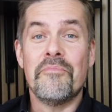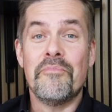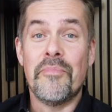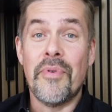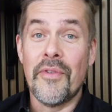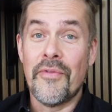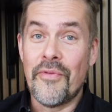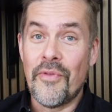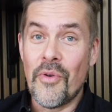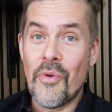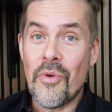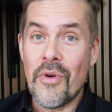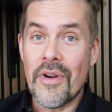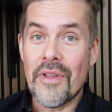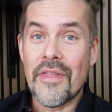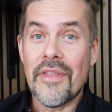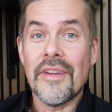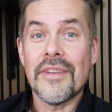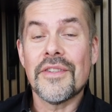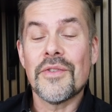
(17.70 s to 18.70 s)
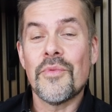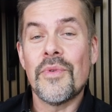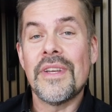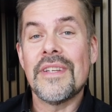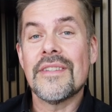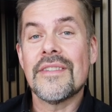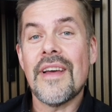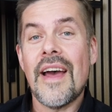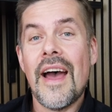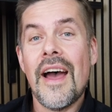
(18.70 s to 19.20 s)
Before the
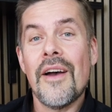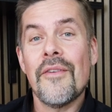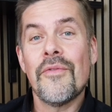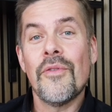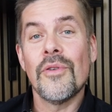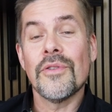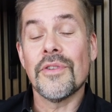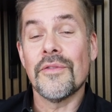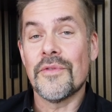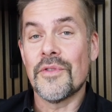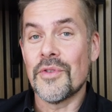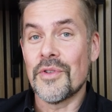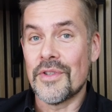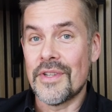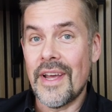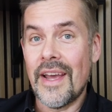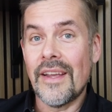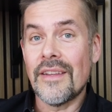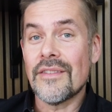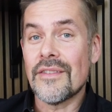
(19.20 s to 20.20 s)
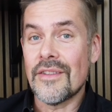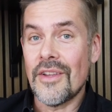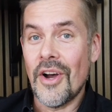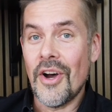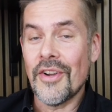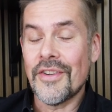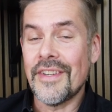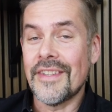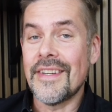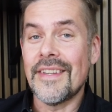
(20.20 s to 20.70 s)
Swedish Air Force of today
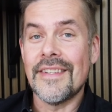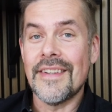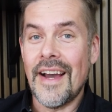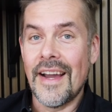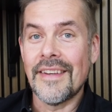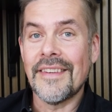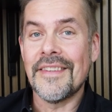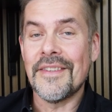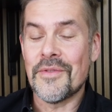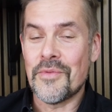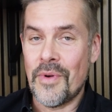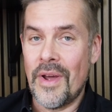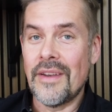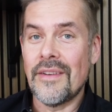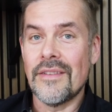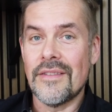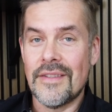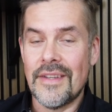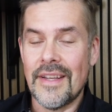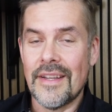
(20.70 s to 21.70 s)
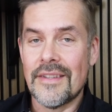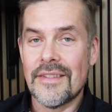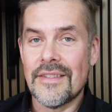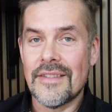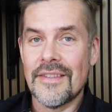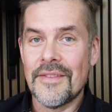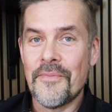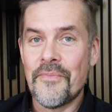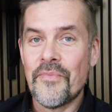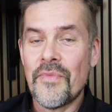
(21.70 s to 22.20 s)
started in 1926,